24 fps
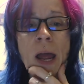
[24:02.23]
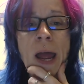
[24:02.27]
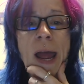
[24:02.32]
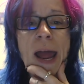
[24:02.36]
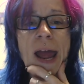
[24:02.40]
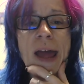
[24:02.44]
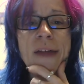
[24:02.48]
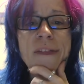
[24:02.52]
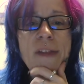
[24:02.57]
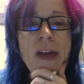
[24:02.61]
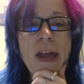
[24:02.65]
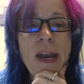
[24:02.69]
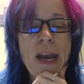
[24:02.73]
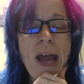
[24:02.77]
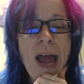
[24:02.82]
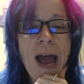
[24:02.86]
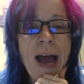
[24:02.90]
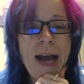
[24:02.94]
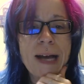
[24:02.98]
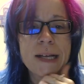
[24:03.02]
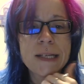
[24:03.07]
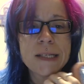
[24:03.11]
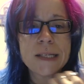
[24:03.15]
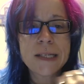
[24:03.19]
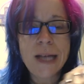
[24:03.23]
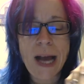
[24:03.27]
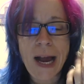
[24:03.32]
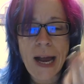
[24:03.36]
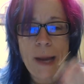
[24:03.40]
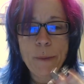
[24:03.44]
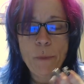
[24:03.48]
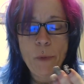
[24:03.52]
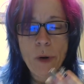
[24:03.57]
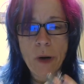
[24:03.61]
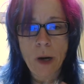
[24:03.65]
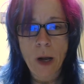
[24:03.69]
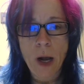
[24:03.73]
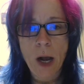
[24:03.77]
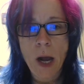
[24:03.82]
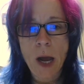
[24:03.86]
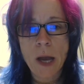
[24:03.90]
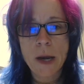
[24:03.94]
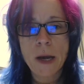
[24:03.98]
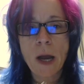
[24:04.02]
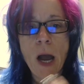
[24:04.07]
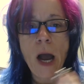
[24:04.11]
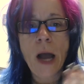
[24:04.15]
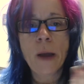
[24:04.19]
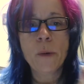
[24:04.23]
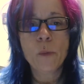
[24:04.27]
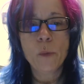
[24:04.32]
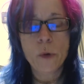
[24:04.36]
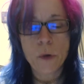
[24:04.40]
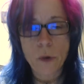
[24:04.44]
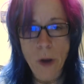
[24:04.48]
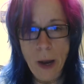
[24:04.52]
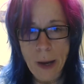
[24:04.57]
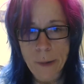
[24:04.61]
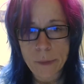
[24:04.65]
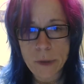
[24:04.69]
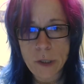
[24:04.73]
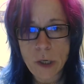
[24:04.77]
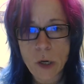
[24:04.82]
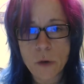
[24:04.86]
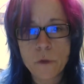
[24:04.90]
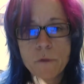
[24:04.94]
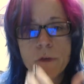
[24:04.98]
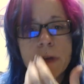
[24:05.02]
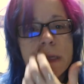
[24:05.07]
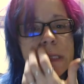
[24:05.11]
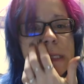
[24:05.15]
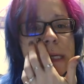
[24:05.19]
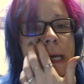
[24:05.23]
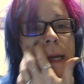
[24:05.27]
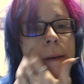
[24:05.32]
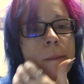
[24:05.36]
And then as time went on, I would, I would go visit.